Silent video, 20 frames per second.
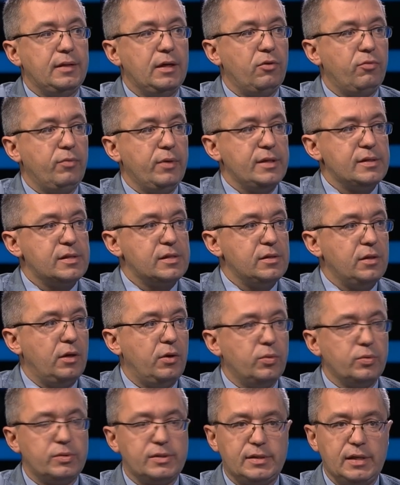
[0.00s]
there is
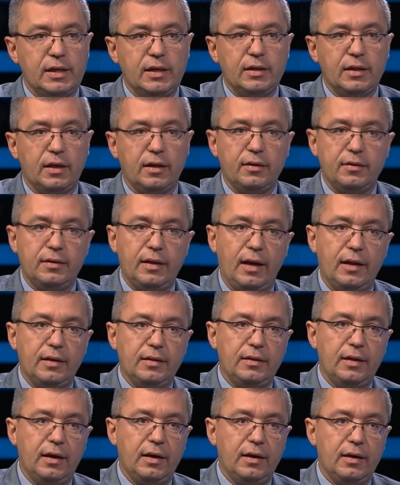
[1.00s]
no signal
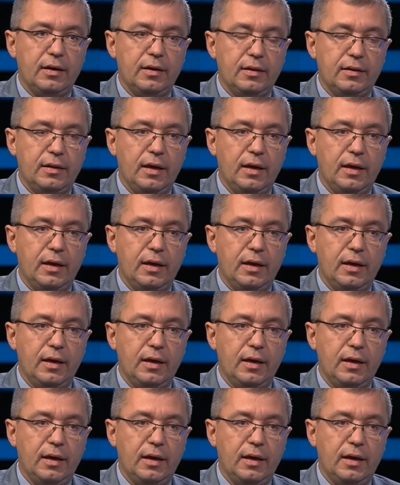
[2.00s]
that they,